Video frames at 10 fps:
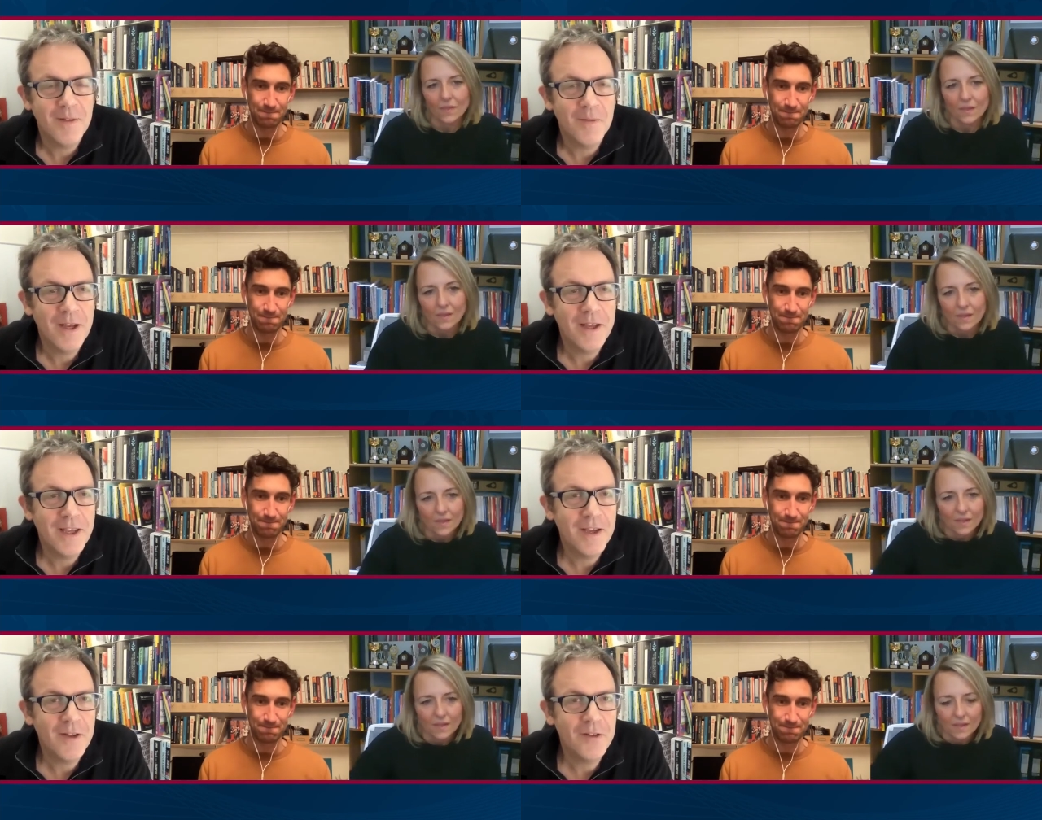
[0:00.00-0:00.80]
Speaker 1: Uh, yeah,
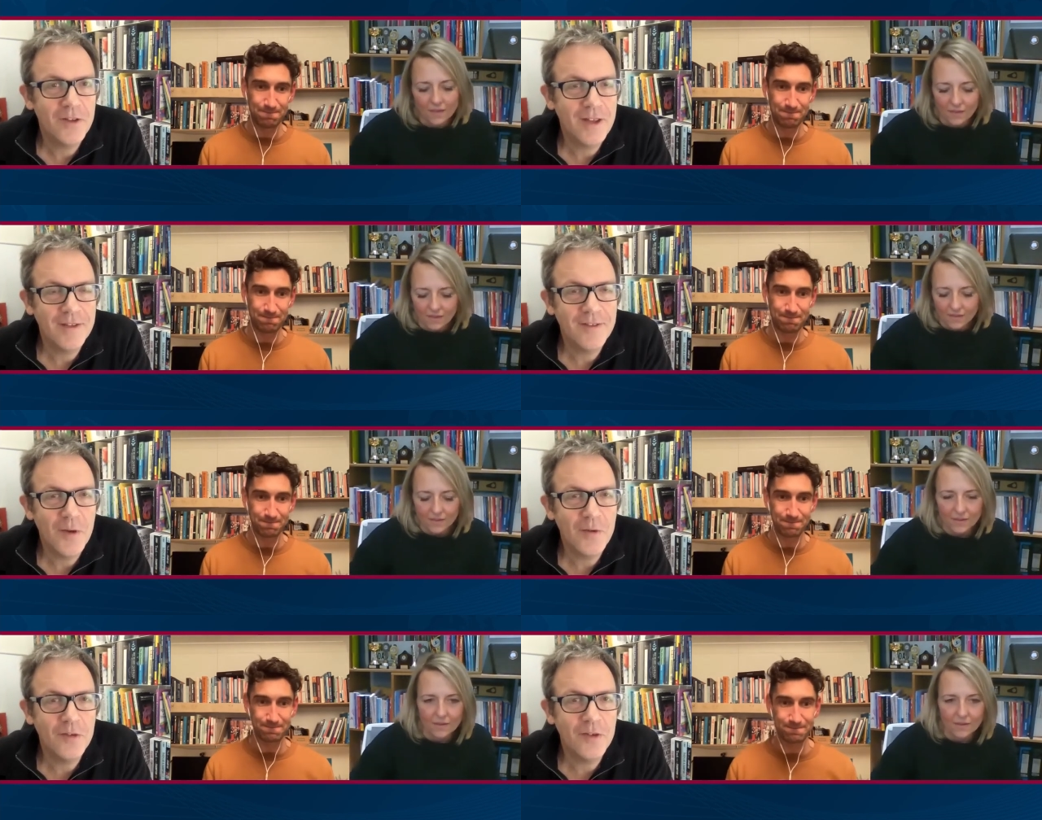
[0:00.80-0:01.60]
God, it's, it's so
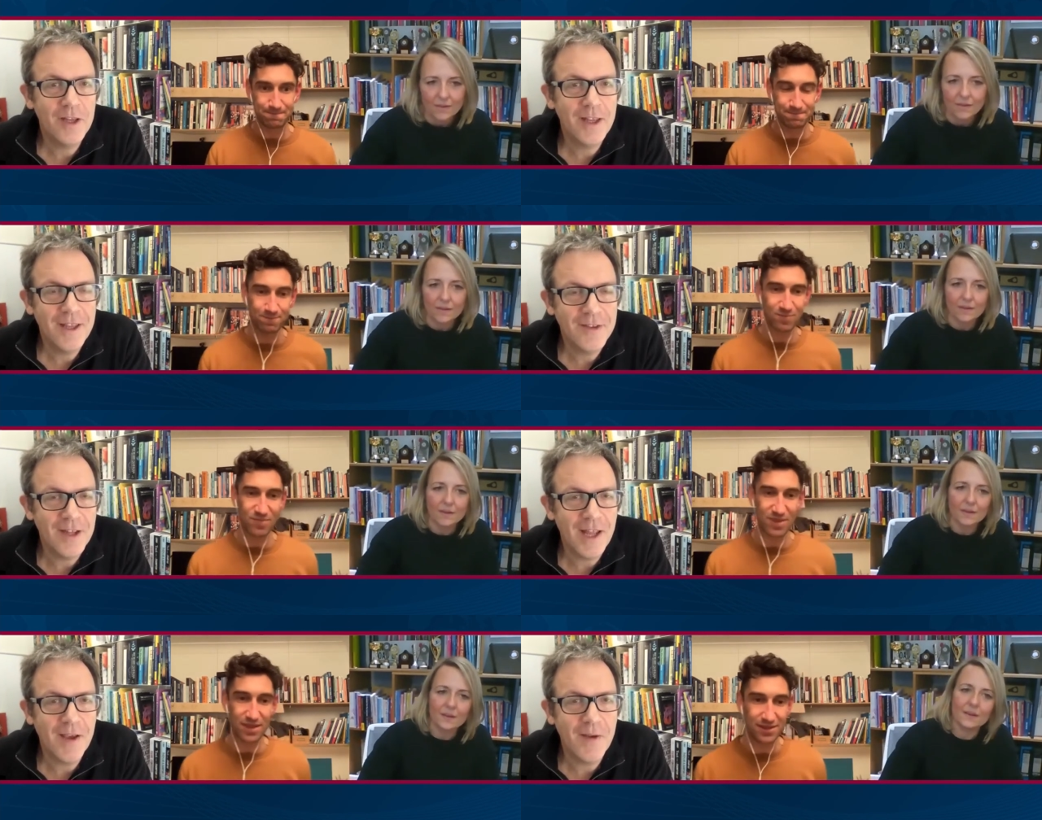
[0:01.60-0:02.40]
interesting, isn't it?
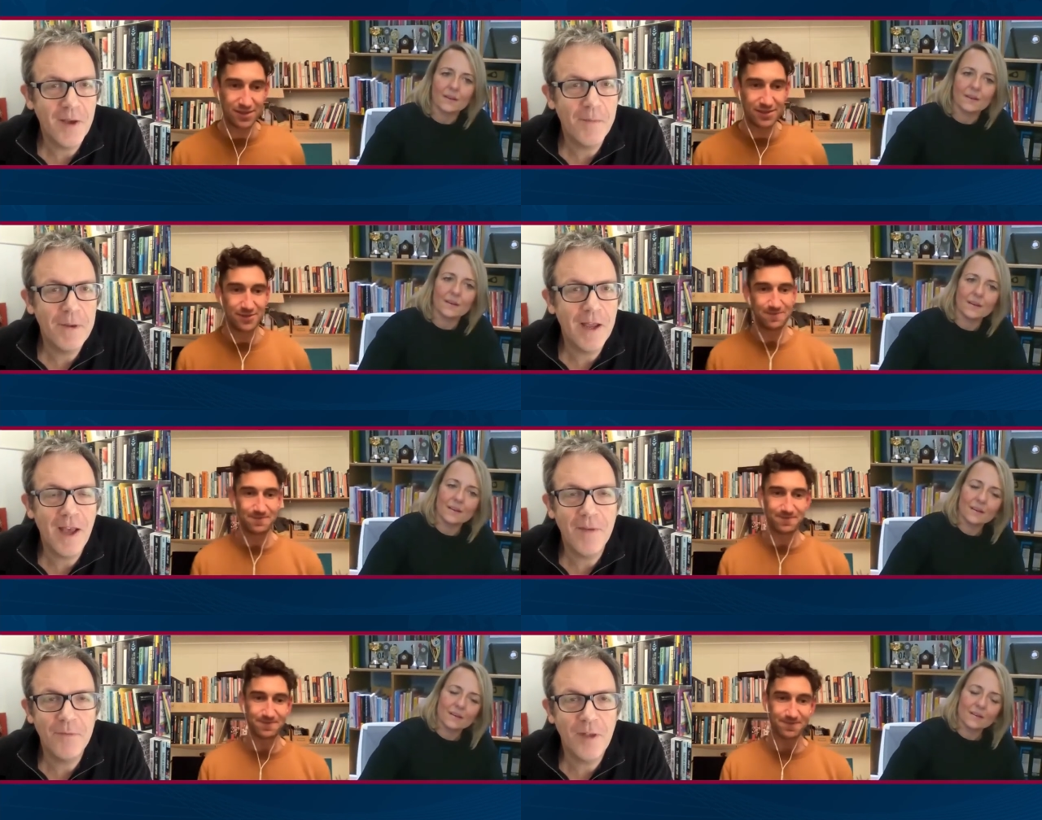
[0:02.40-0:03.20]
Like, I, I mean, I,
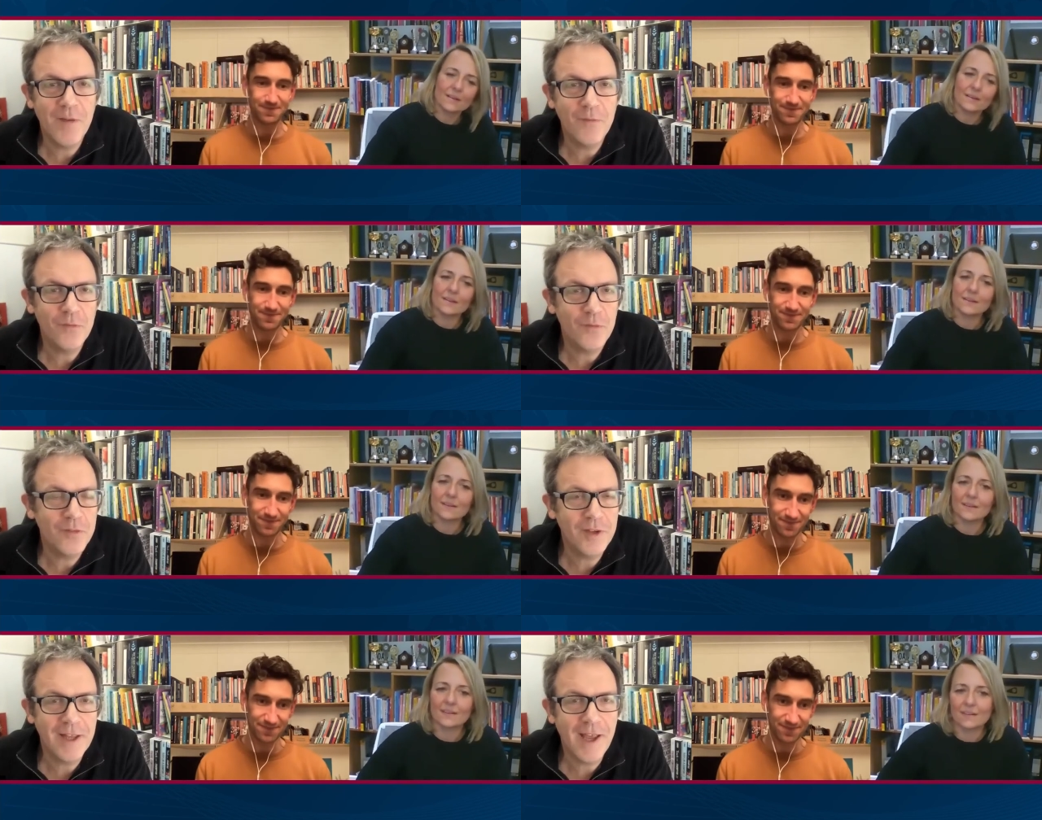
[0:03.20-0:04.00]
I've, I've
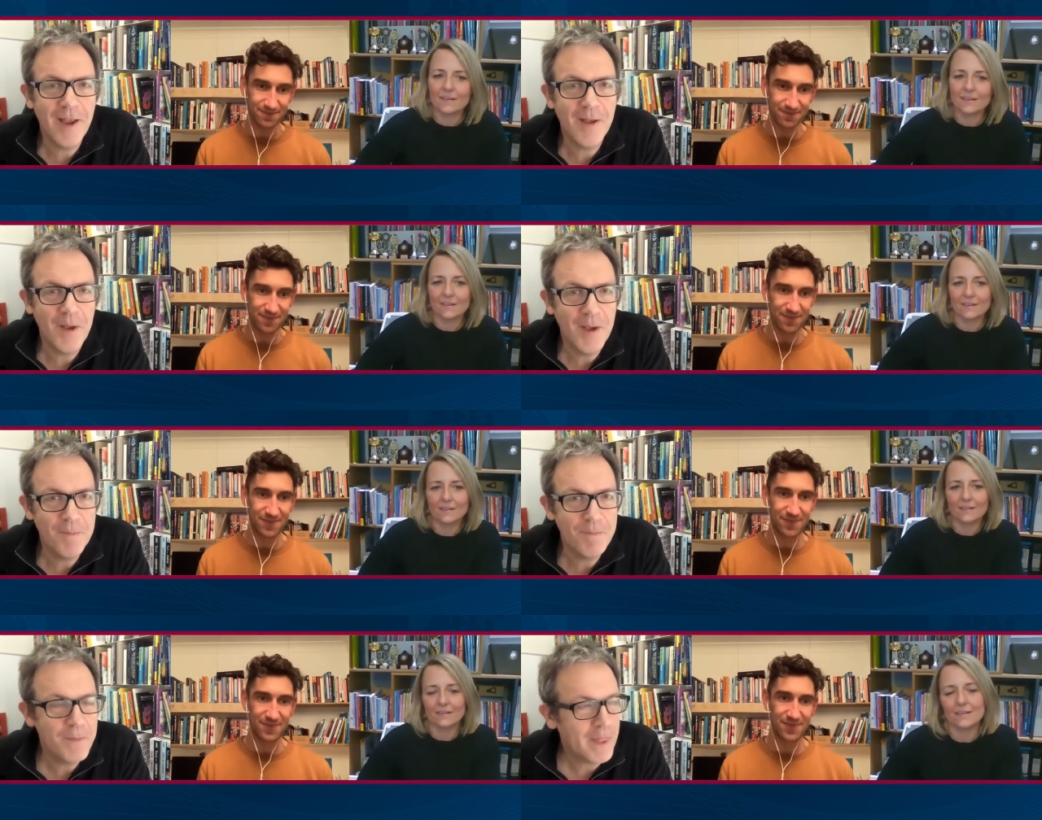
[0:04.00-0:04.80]
seen that.
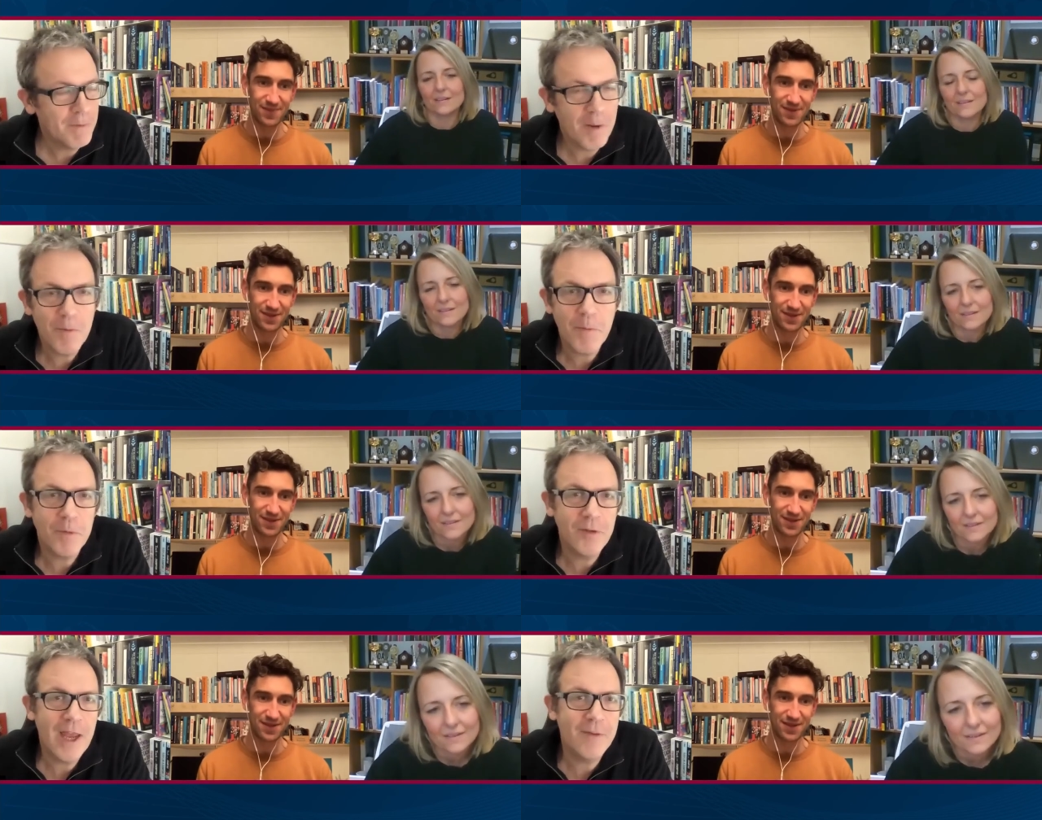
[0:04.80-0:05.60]
Um, well, I remember
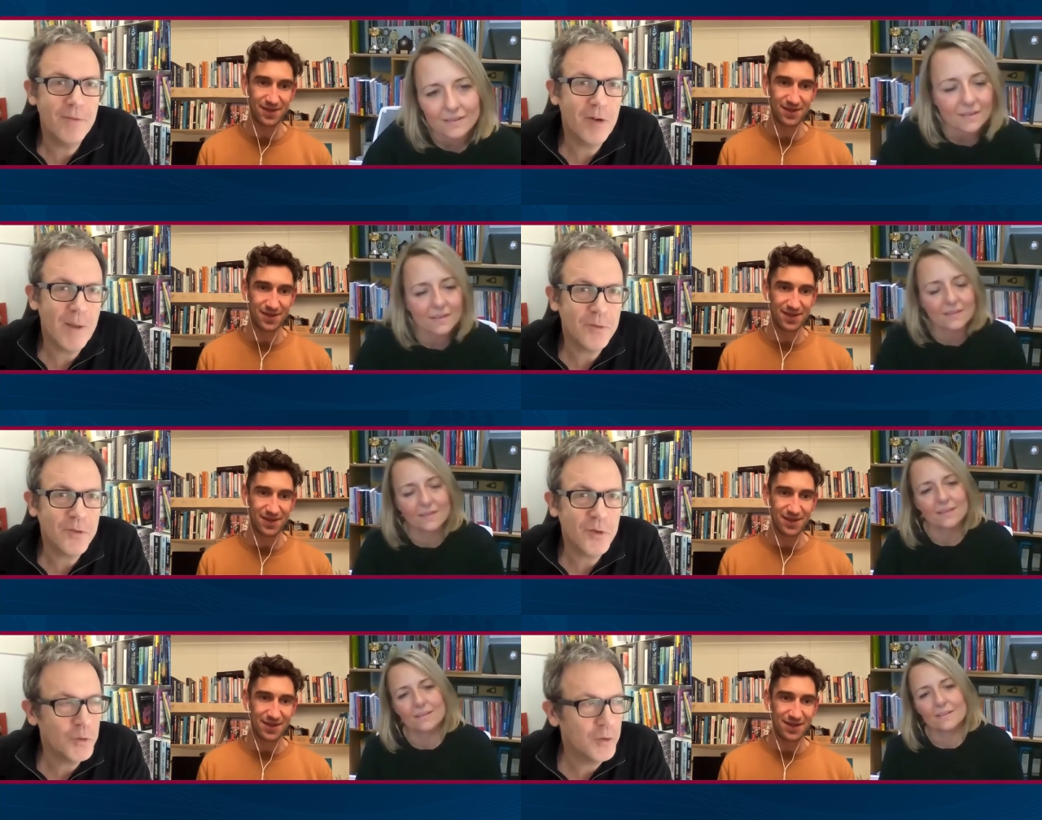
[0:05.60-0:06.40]
as the head of a grammar
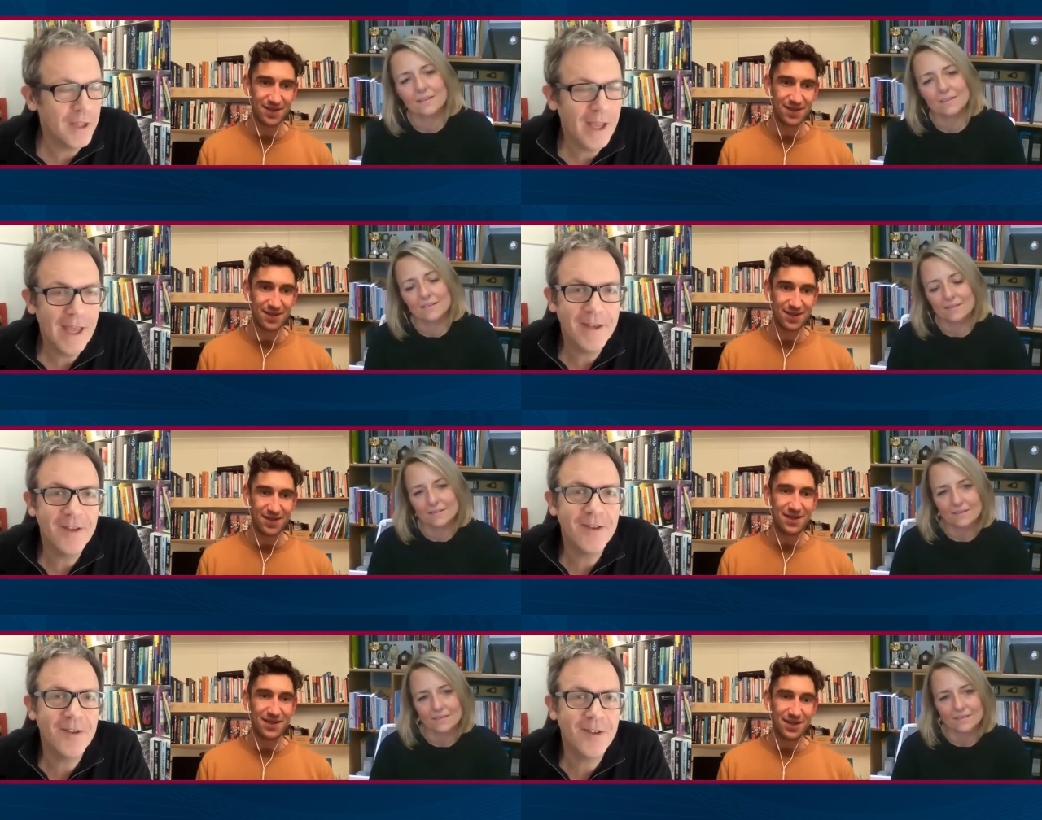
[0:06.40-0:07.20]
school, and
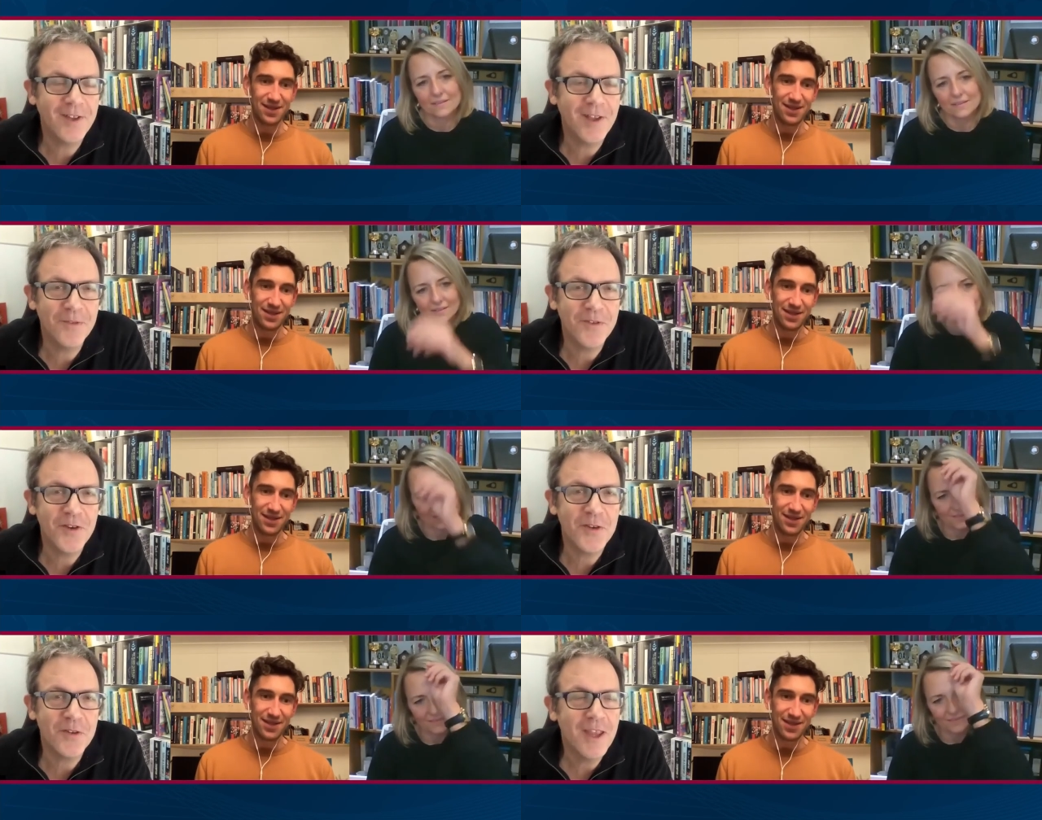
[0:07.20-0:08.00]
so some
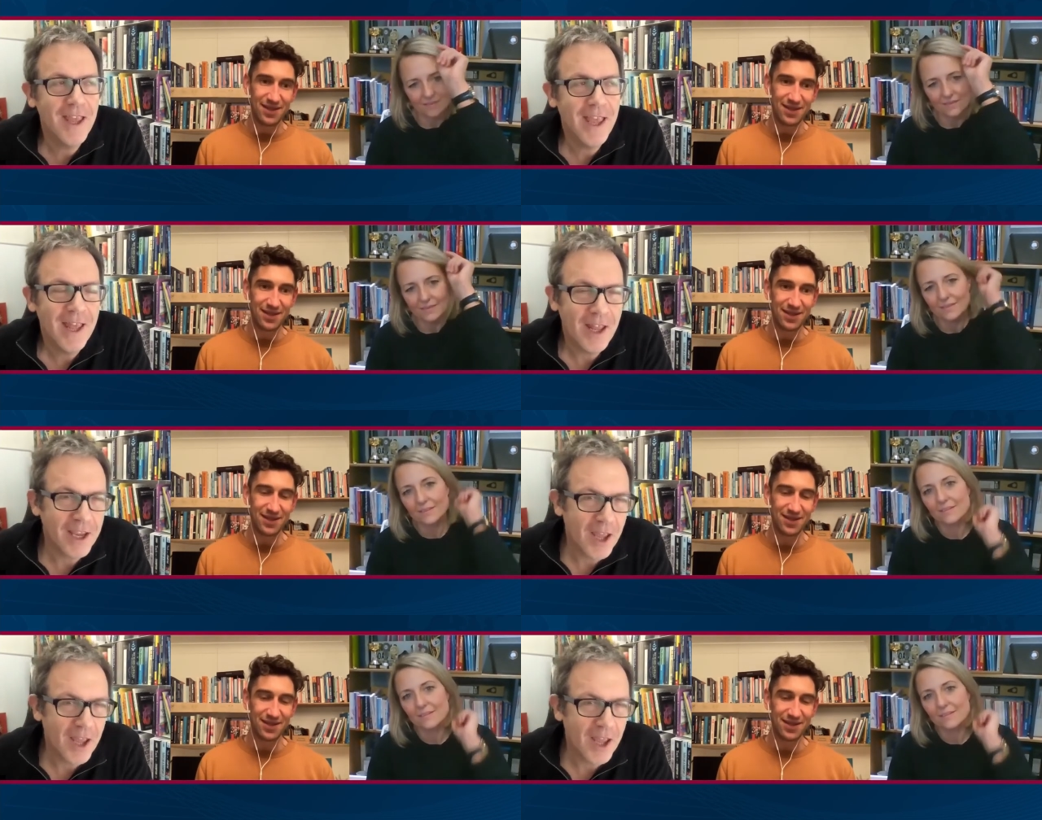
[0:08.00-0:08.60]
students like